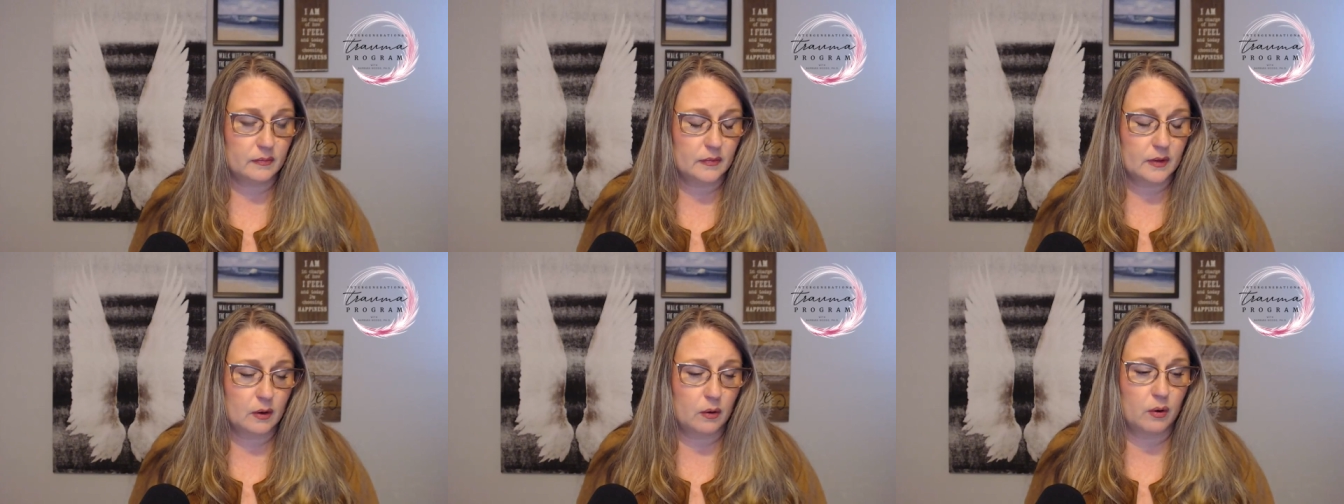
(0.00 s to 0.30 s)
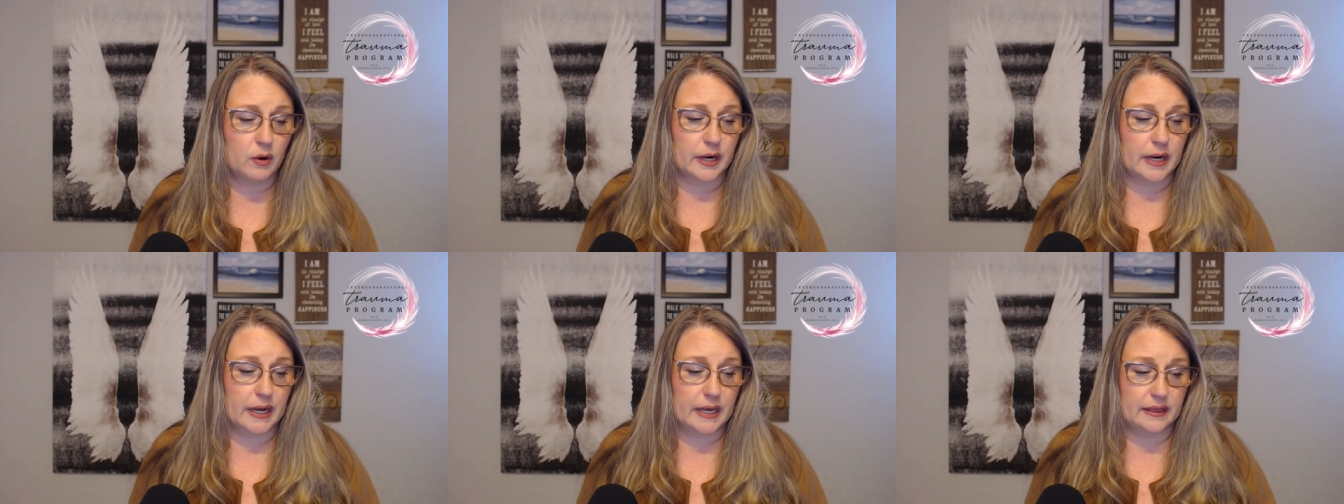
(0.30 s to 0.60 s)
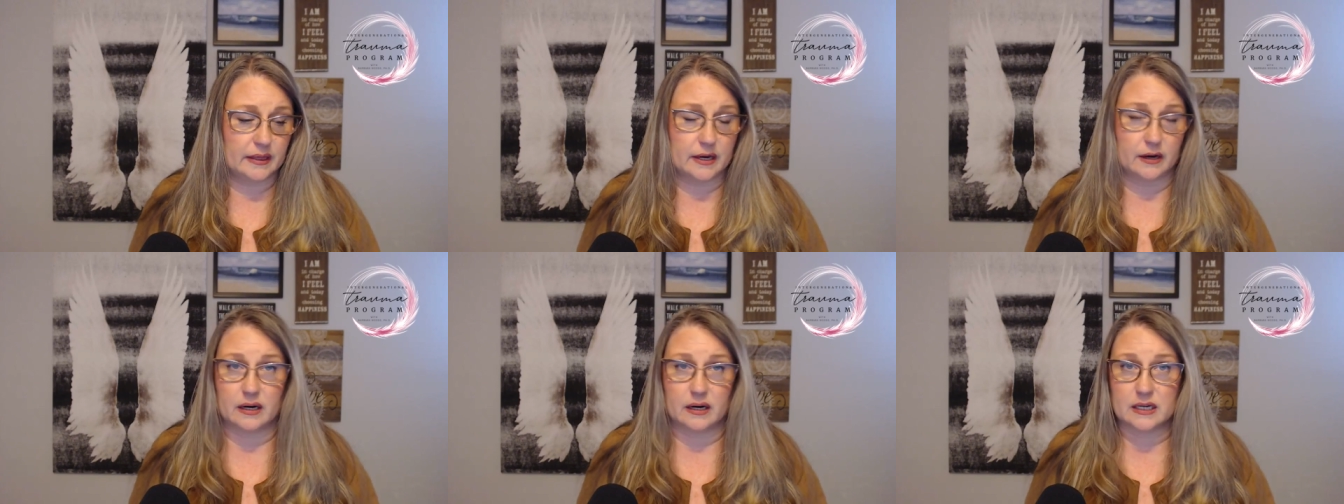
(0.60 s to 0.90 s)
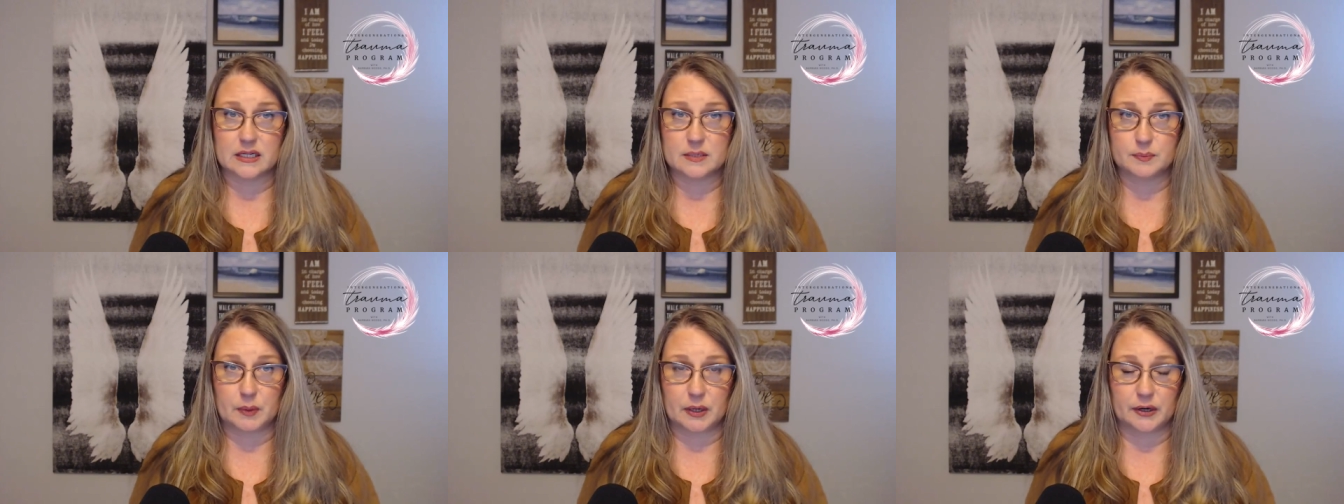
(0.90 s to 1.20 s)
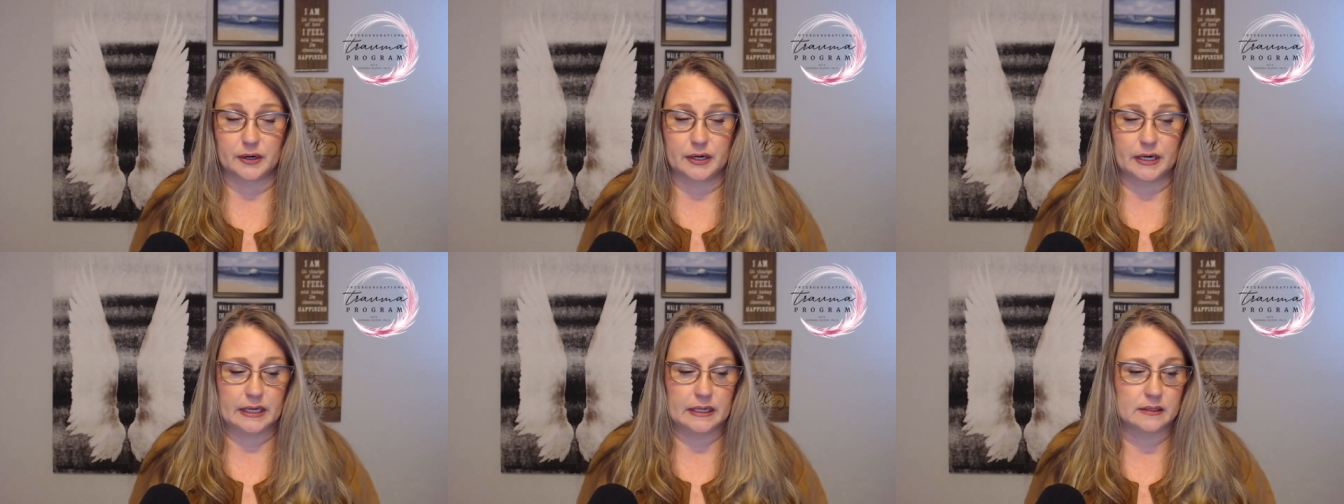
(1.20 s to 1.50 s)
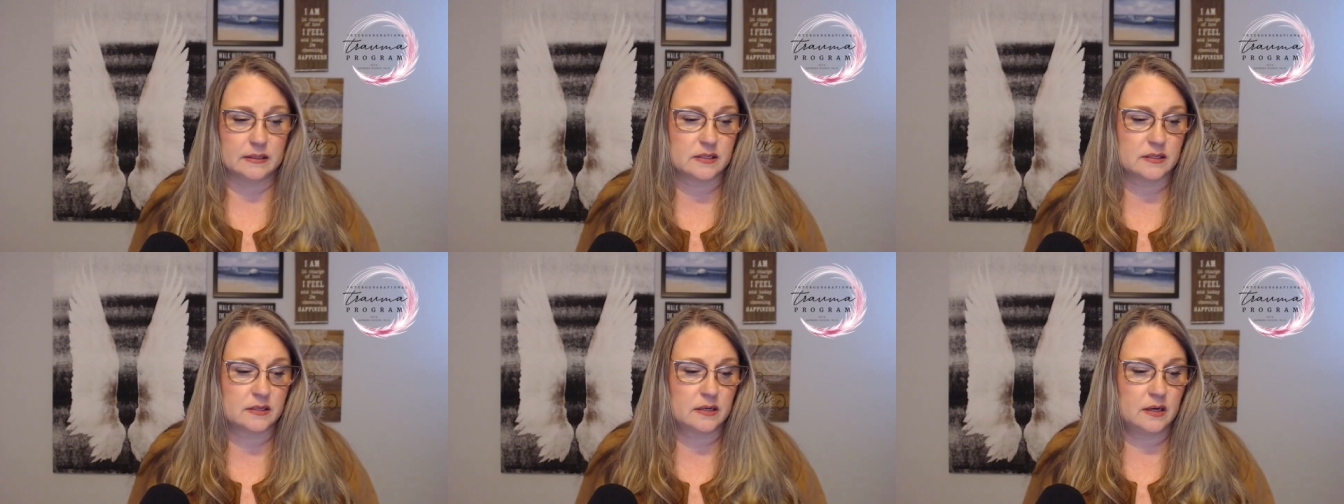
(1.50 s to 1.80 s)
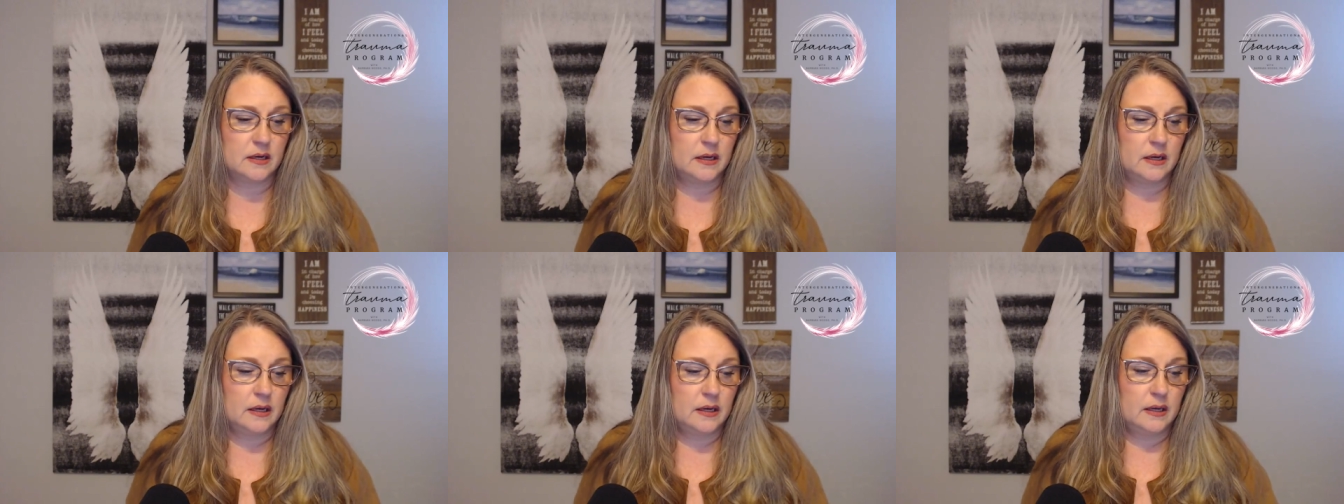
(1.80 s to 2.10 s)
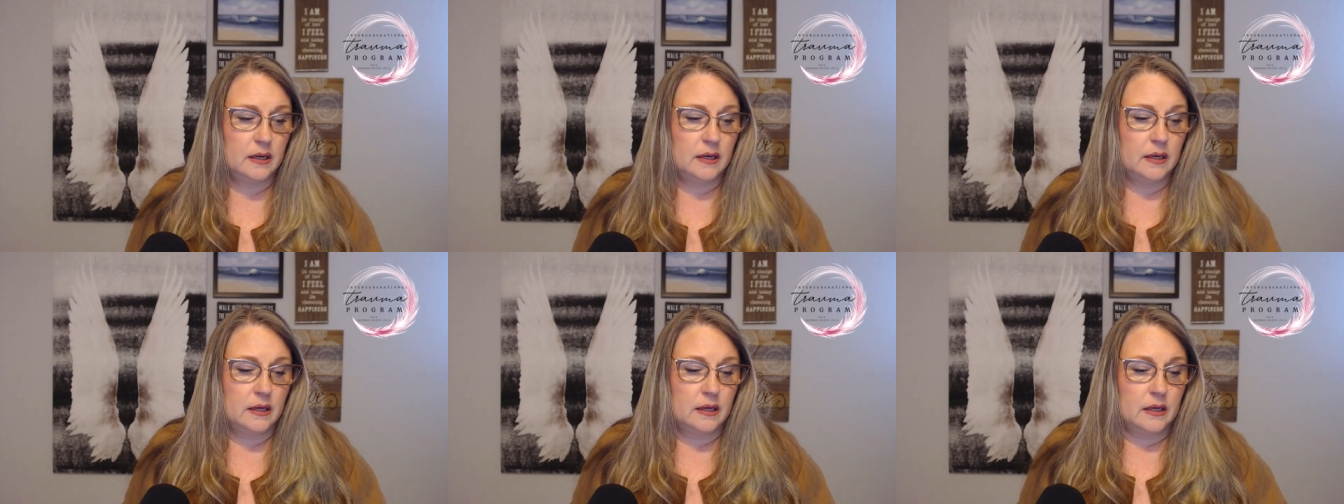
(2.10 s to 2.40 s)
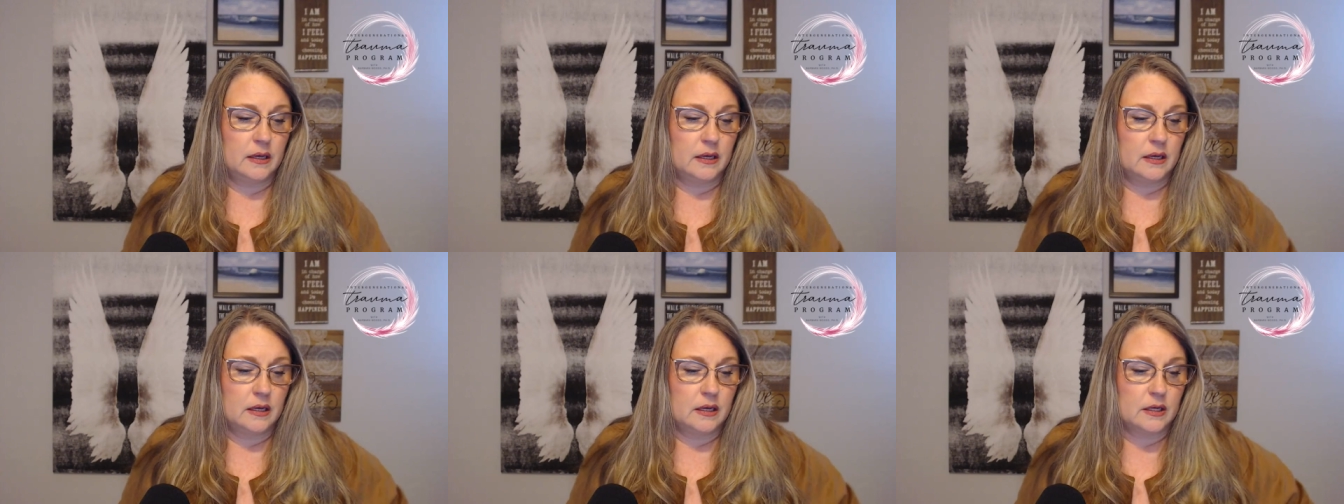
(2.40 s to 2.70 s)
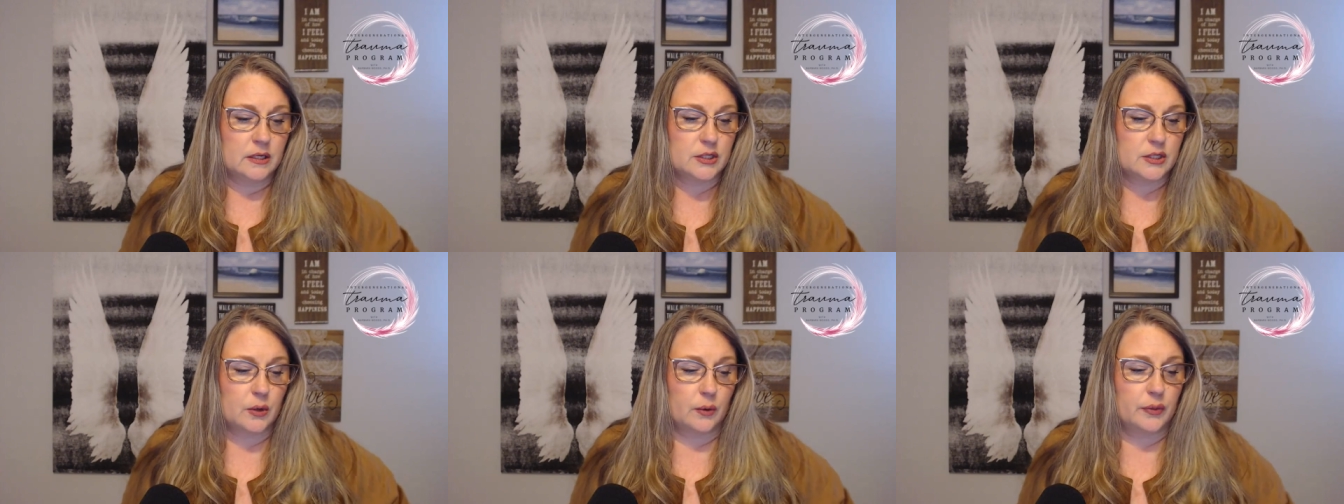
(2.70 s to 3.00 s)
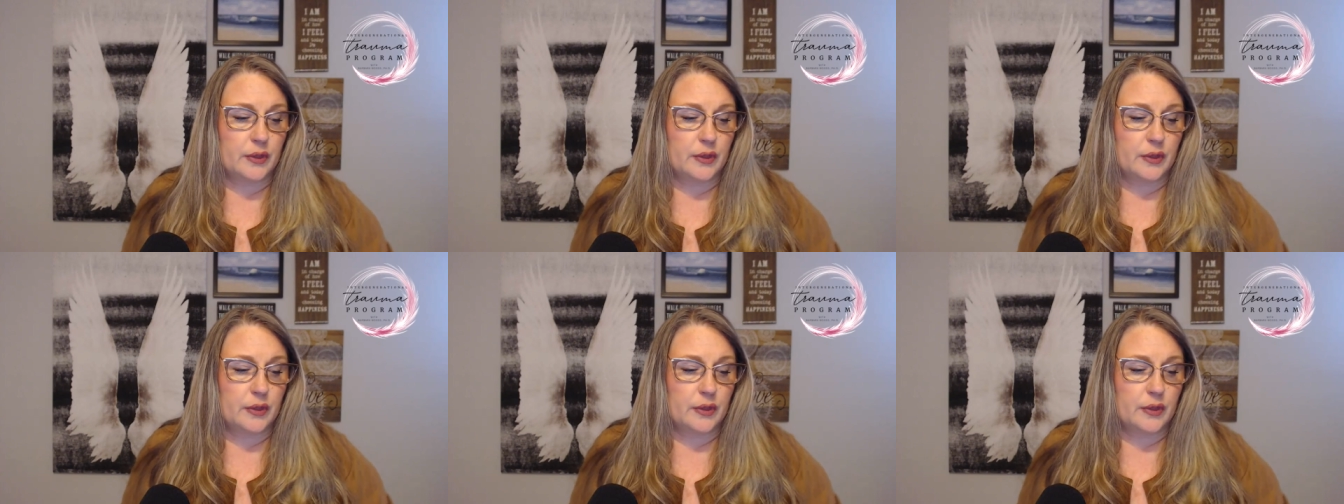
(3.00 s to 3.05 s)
or in their experience. So